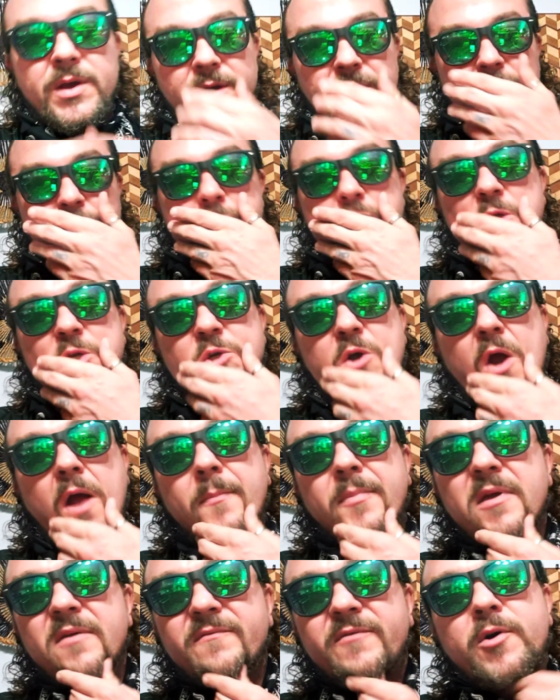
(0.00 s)
she
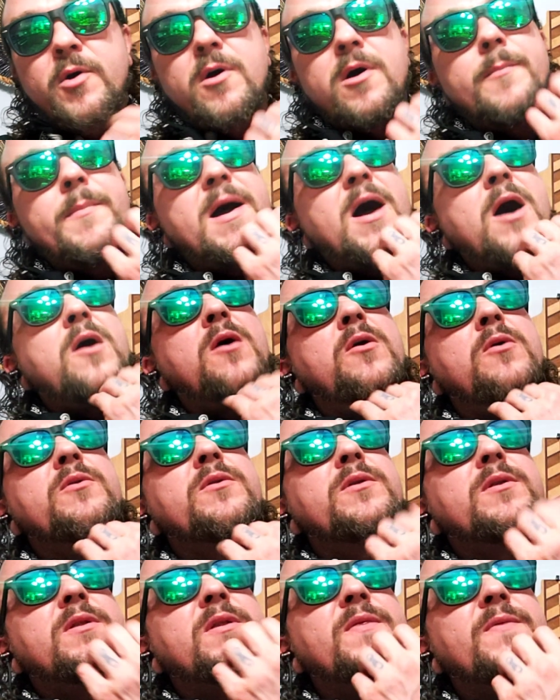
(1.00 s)
dropped info
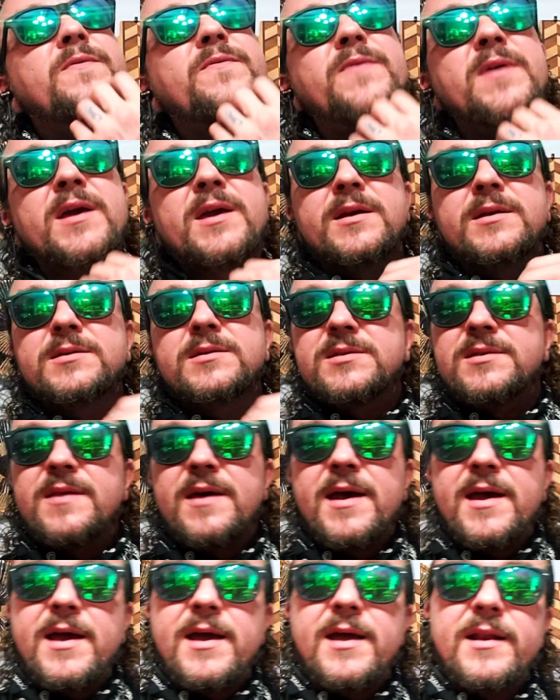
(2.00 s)
about things
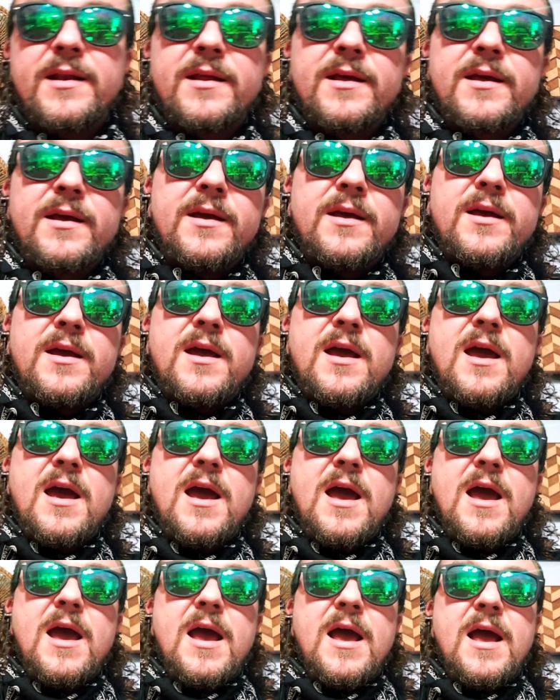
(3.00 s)
that
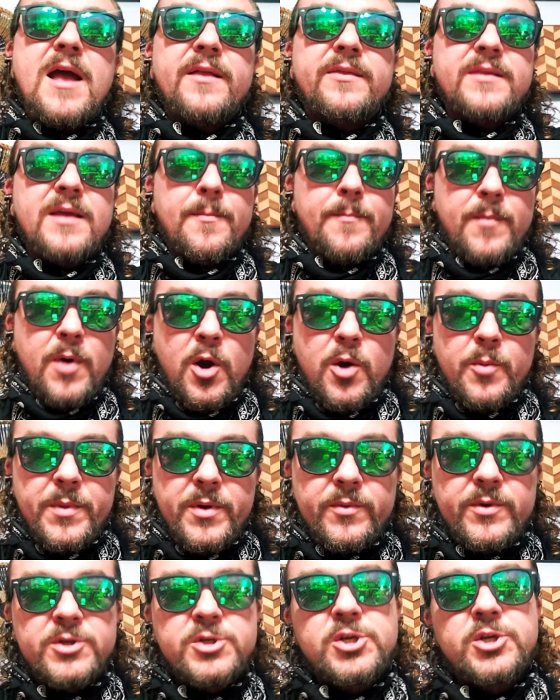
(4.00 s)
at that moment
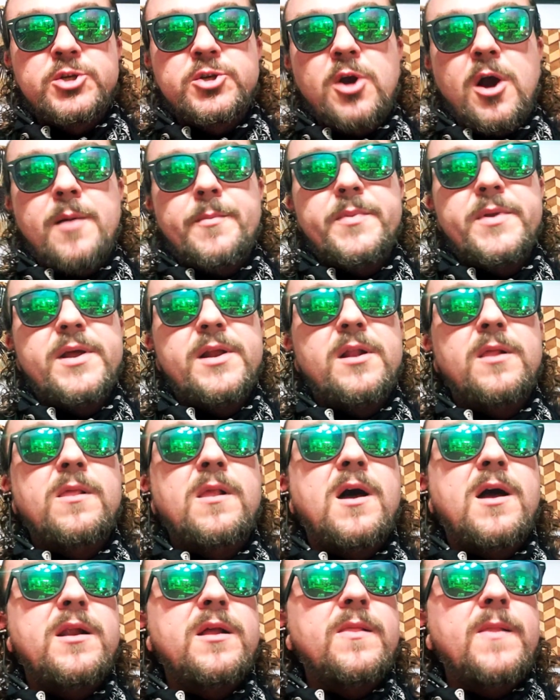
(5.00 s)
when she dropped it, a
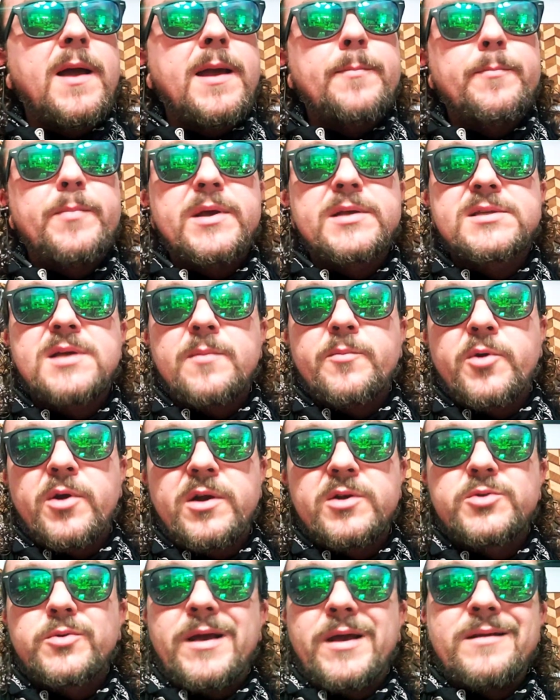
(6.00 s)
lot of like big time
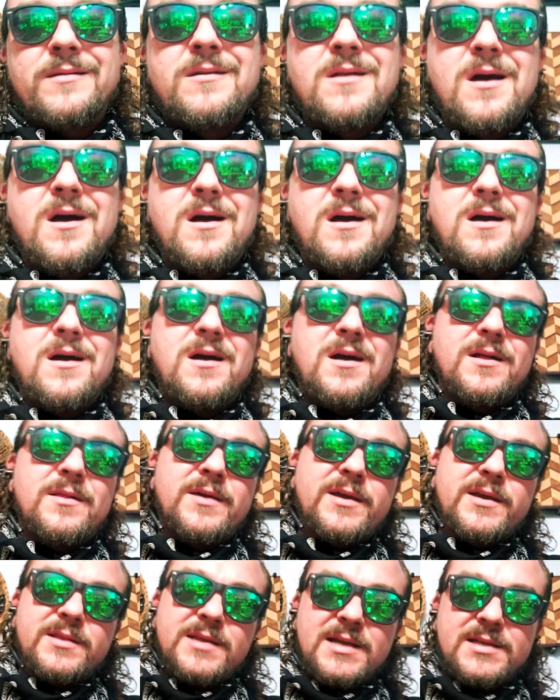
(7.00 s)
critters were like, nah,
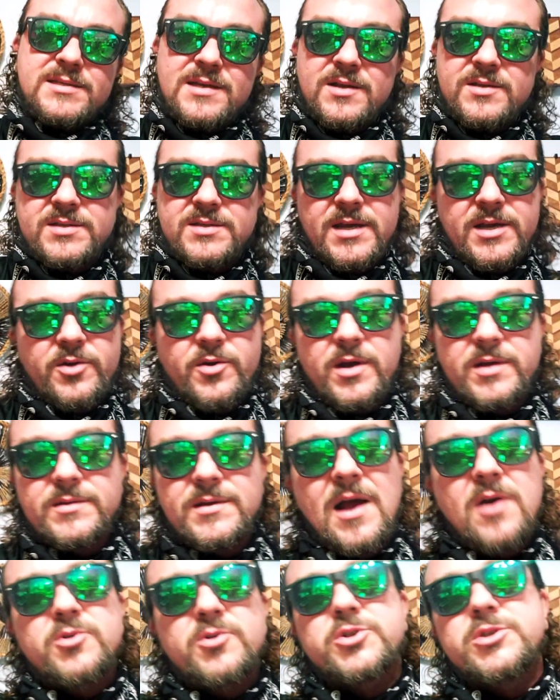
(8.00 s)
like that sounds like crazy.
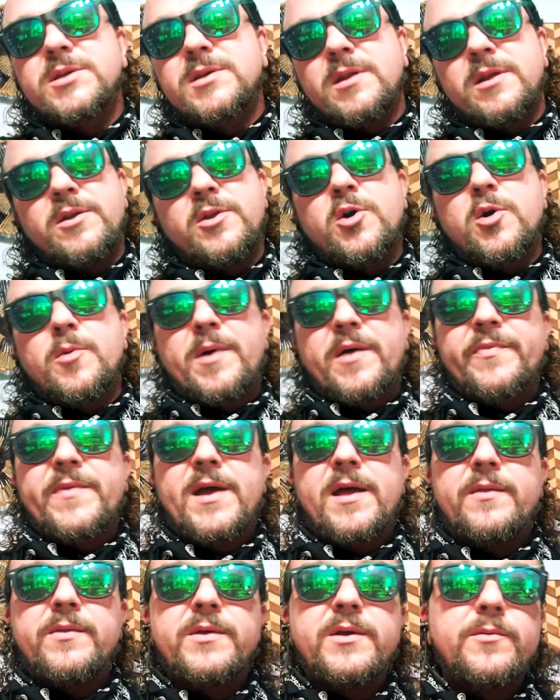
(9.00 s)
How is she going to know about
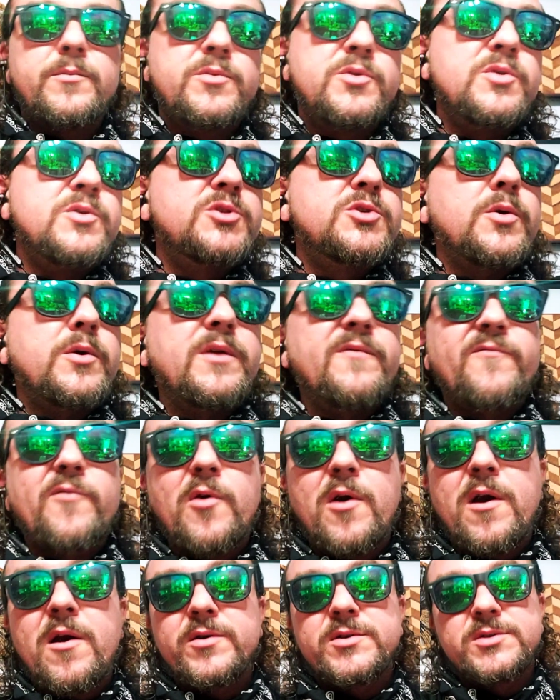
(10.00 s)
that? And then, dude,
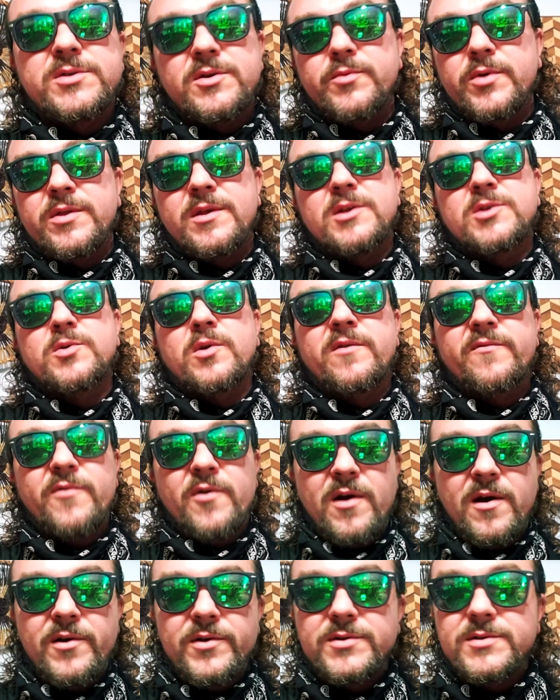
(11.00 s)
24 hours, dude, within
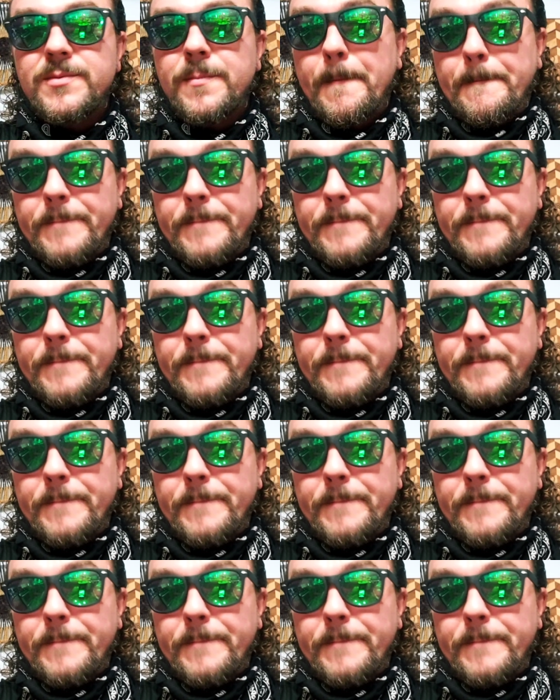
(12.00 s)
24 hours,